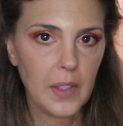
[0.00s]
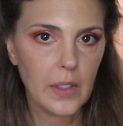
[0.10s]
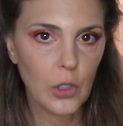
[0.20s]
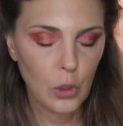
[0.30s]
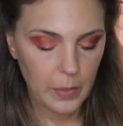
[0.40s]
feel
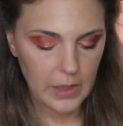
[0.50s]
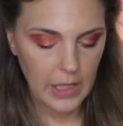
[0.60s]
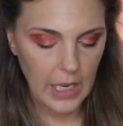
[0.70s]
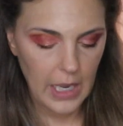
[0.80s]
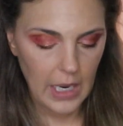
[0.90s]
like the Urban
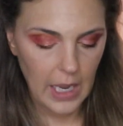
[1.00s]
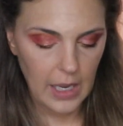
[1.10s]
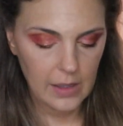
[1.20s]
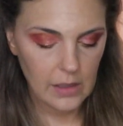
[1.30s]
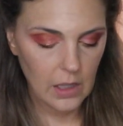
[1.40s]
Decay
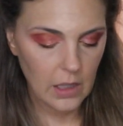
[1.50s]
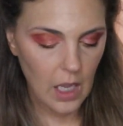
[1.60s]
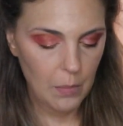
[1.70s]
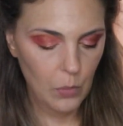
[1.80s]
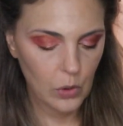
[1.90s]
has a
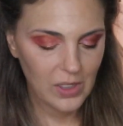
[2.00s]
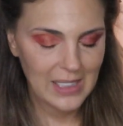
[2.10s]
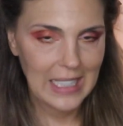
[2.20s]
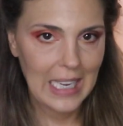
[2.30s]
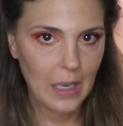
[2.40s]
lot more
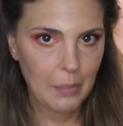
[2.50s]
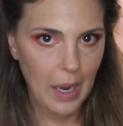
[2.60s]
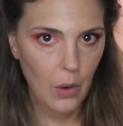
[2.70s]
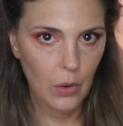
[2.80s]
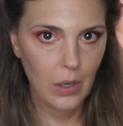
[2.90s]
staying
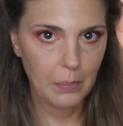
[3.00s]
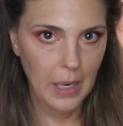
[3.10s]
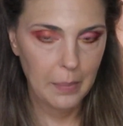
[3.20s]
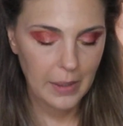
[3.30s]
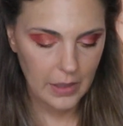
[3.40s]
power in
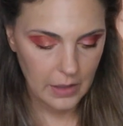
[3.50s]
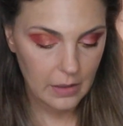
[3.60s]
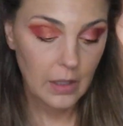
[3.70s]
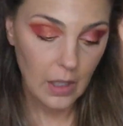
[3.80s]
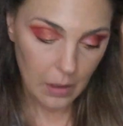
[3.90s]
my
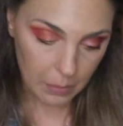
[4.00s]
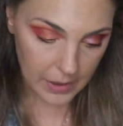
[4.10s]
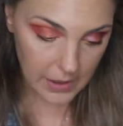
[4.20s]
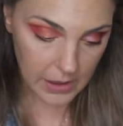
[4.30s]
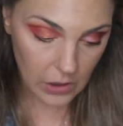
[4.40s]
opinion,
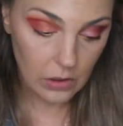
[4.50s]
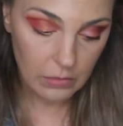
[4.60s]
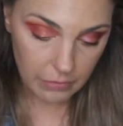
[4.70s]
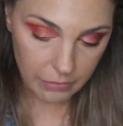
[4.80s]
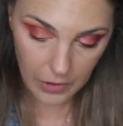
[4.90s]
but still
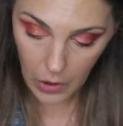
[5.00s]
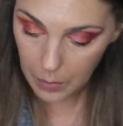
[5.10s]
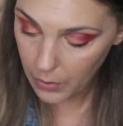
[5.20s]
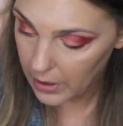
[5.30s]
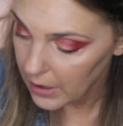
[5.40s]

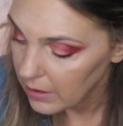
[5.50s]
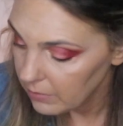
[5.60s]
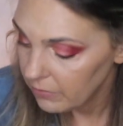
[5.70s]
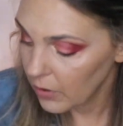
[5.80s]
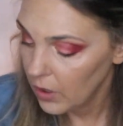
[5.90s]
very pretty,
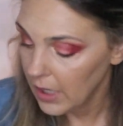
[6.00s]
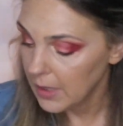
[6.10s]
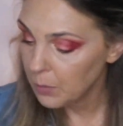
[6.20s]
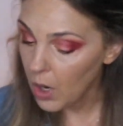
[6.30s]
very nice